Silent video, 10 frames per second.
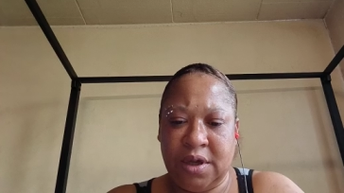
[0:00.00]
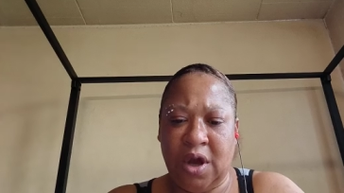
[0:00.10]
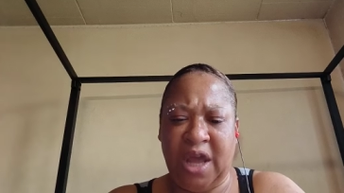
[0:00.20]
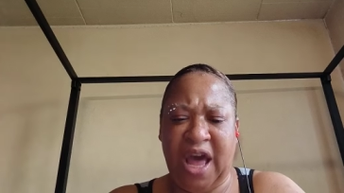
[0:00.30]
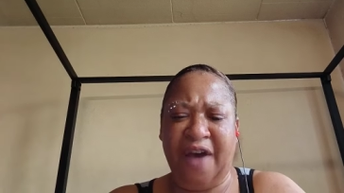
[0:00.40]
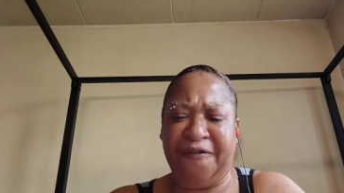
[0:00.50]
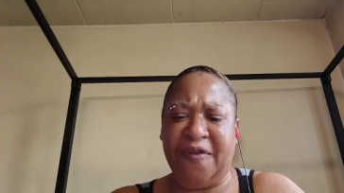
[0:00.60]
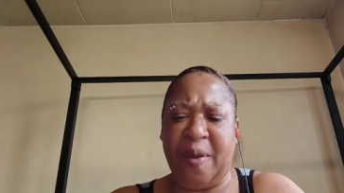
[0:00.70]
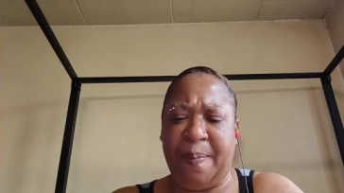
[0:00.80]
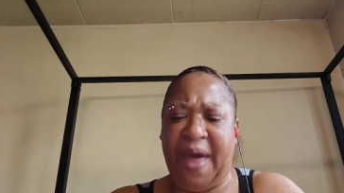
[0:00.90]
Oh, yeah,
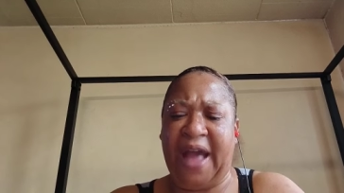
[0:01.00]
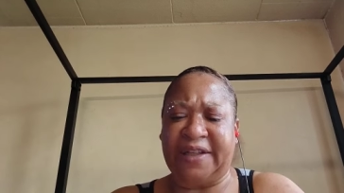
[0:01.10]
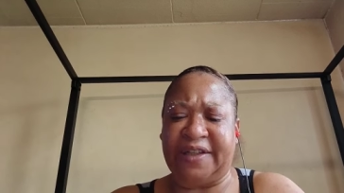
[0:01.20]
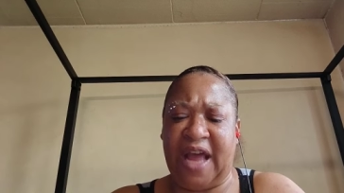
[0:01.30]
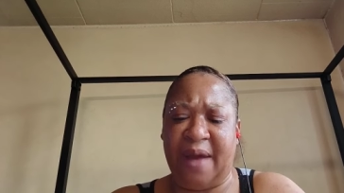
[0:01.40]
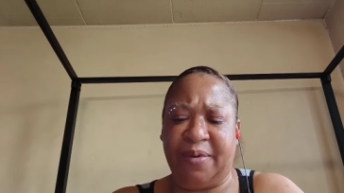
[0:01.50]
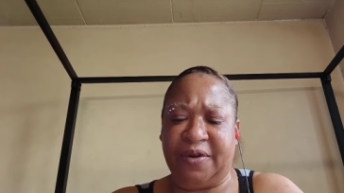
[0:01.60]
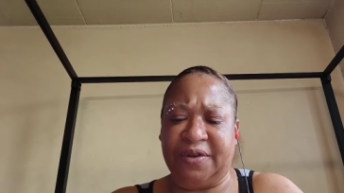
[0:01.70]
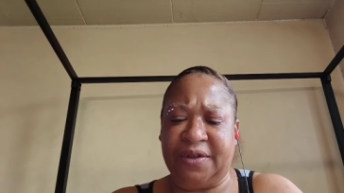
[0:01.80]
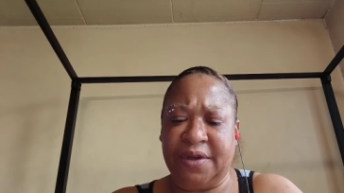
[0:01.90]
from the
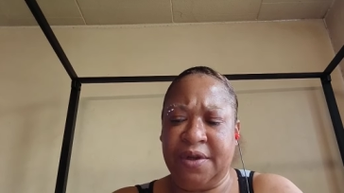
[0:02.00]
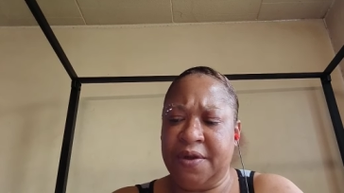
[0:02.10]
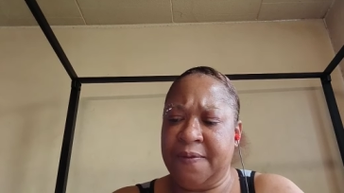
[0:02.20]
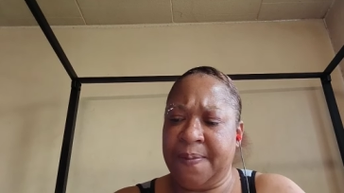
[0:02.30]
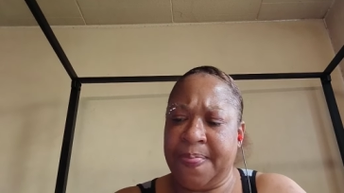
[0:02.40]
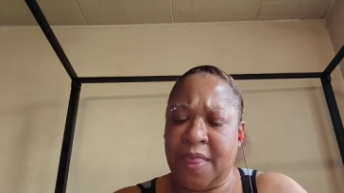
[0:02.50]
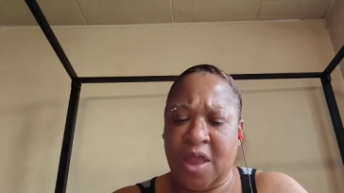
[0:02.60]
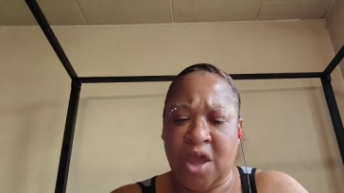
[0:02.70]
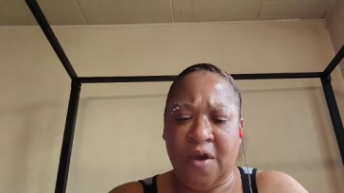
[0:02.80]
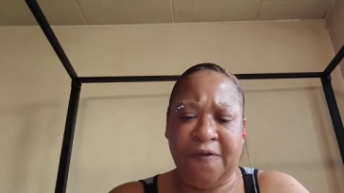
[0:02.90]
backstabbers.
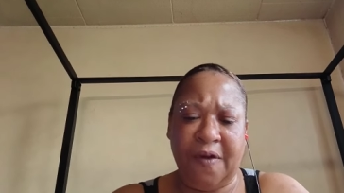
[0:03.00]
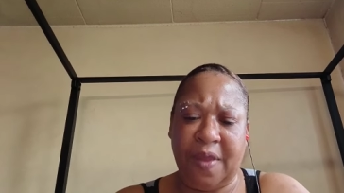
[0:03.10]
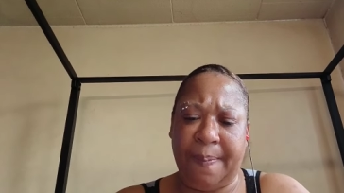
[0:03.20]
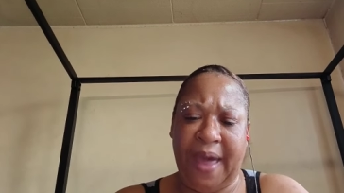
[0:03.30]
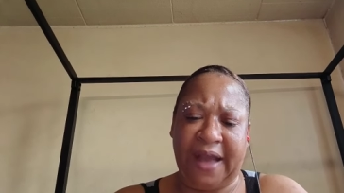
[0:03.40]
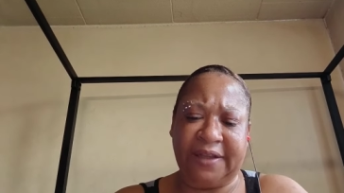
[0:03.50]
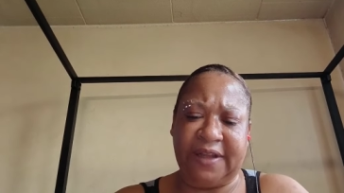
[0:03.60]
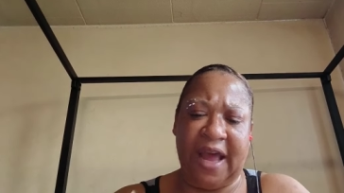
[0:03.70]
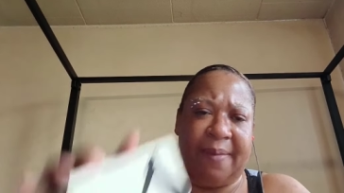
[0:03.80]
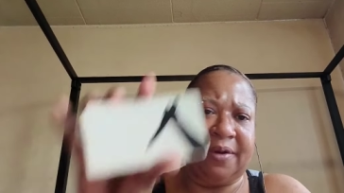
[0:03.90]
From the
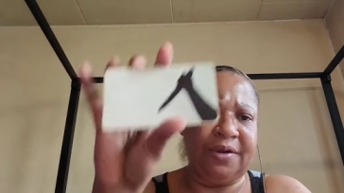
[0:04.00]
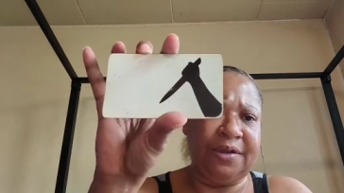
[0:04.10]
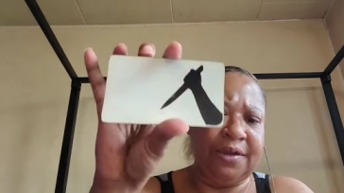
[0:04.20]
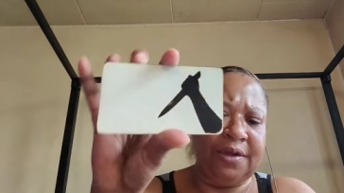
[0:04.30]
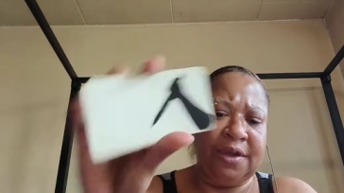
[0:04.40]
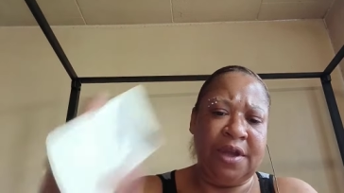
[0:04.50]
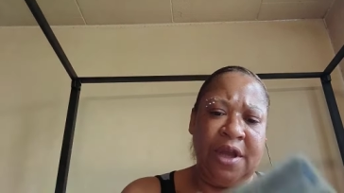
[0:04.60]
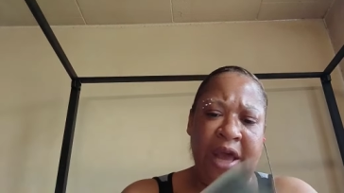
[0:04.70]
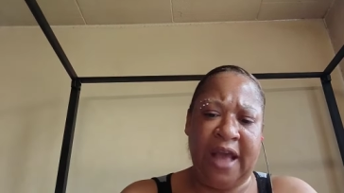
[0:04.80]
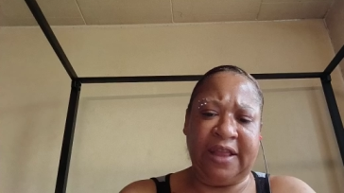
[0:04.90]
backstabbers
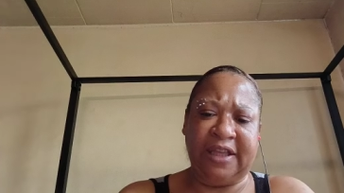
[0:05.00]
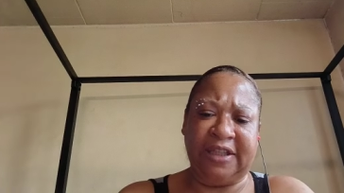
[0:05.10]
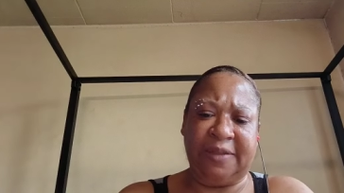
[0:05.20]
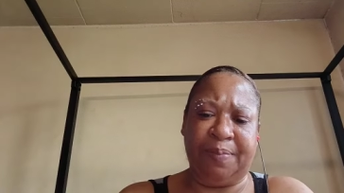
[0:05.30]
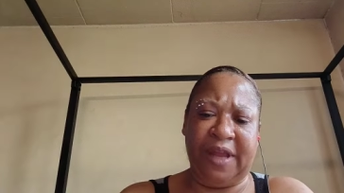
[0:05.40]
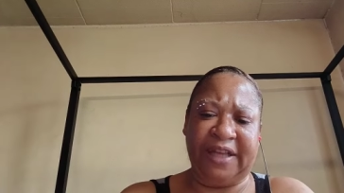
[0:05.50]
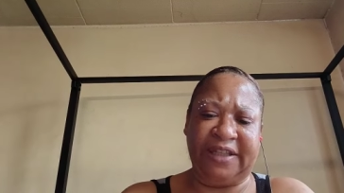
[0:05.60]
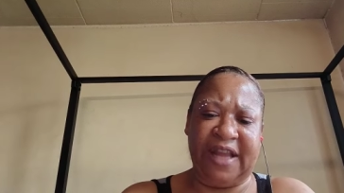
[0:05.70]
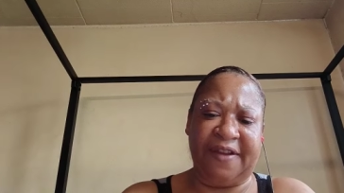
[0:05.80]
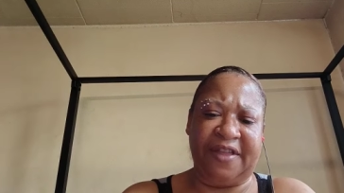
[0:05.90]
at this
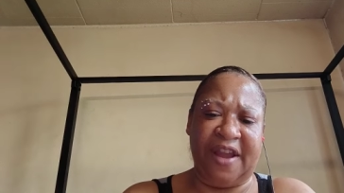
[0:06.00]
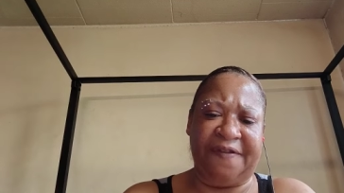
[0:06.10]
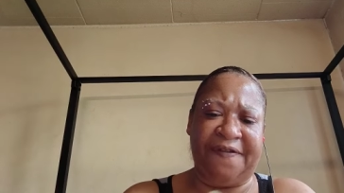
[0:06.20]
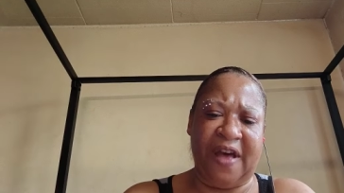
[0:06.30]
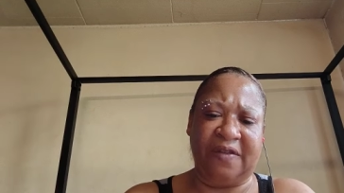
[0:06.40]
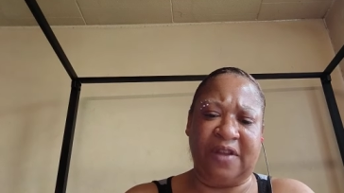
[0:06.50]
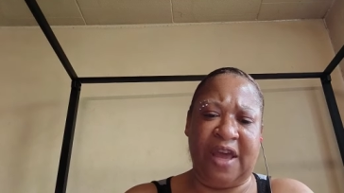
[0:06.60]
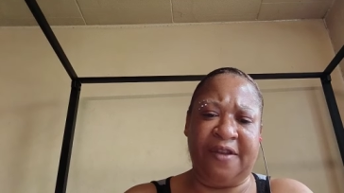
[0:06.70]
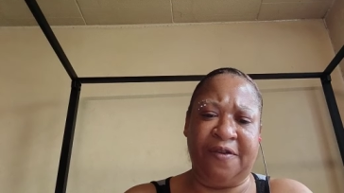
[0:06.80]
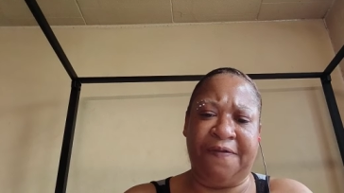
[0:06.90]
place, they felt,
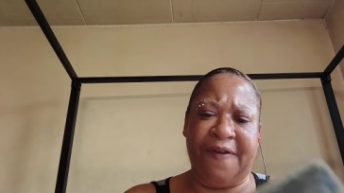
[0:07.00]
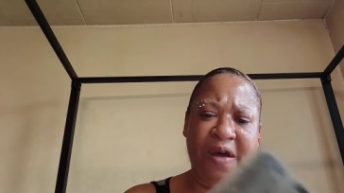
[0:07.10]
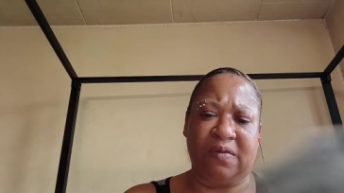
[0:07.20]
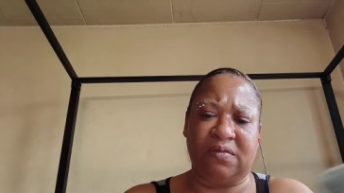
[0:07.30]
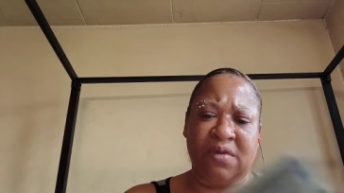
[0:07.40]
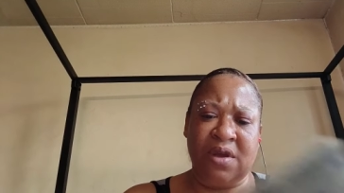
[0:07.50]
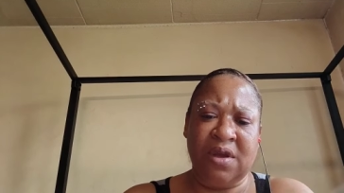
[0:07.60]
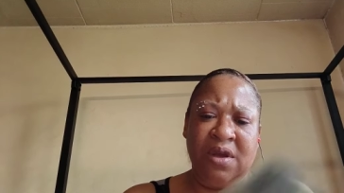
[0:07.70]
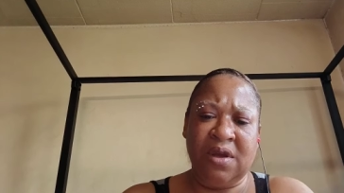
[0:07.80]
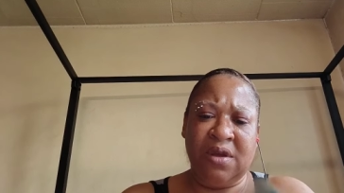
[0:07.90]
you felt,
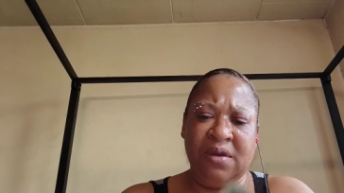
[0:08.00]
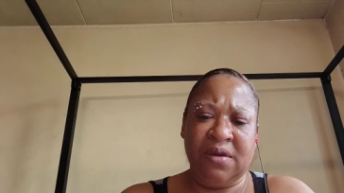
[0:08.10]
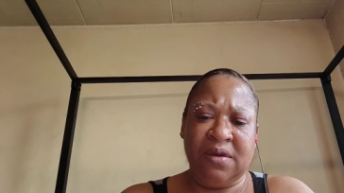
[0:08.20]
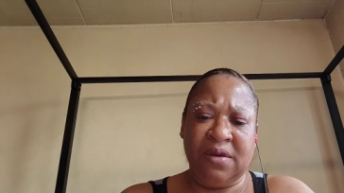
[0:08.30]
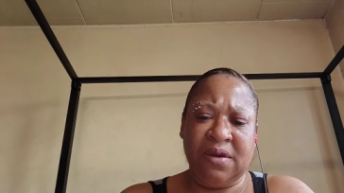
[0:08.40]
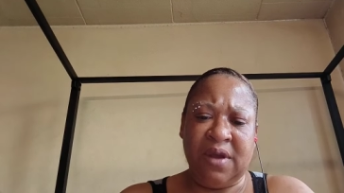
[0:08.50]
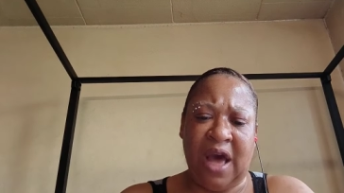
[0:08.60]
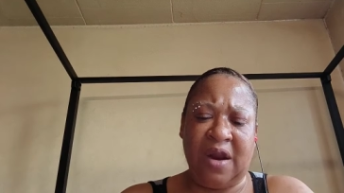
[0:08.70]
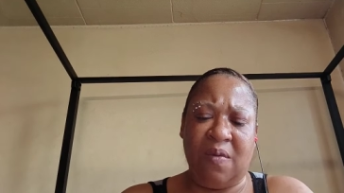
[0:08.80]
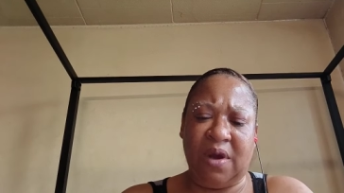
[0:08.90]
I don't